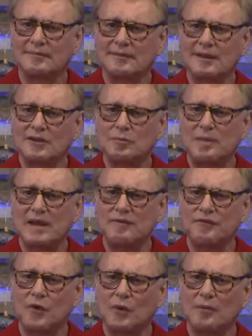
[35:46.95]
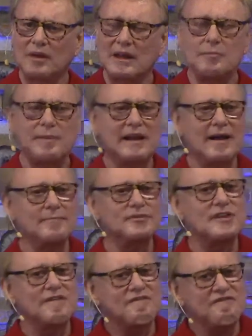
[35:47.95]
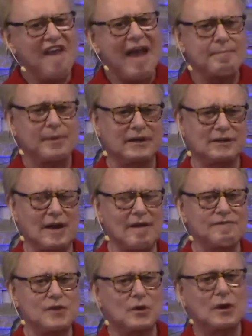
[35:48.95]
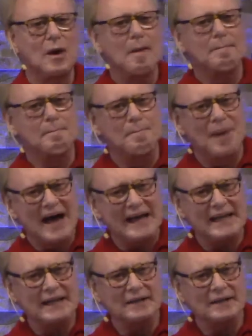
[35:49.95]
that's being formed. It becomes the fabric of your body.